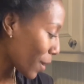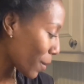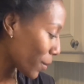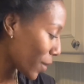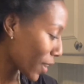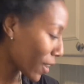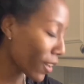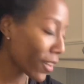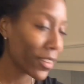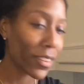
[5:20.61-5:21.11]

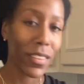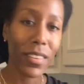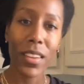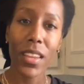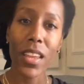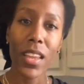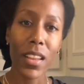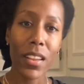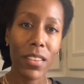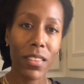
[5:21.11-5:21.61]
because
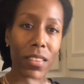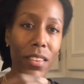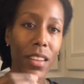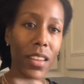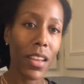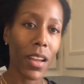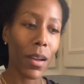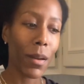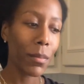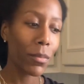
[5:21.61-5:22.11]
it's
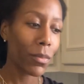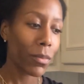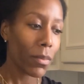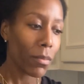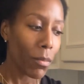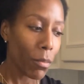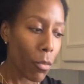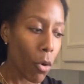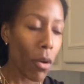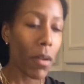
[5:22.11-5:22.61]

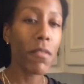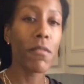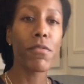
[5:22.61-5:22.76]
more